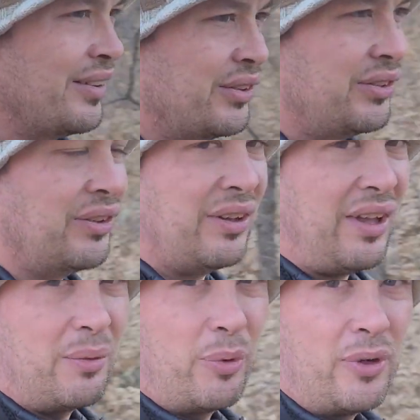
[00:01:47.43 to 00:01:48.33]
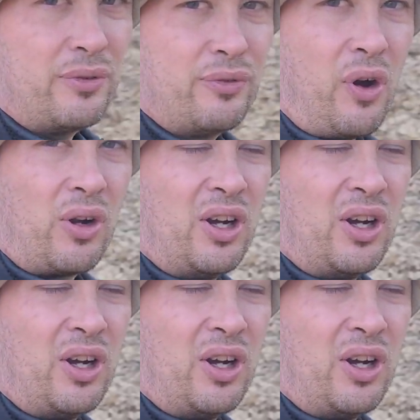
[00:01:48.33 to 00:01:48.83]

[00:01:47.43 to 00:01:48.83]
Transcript: There's still a lot of pretty fall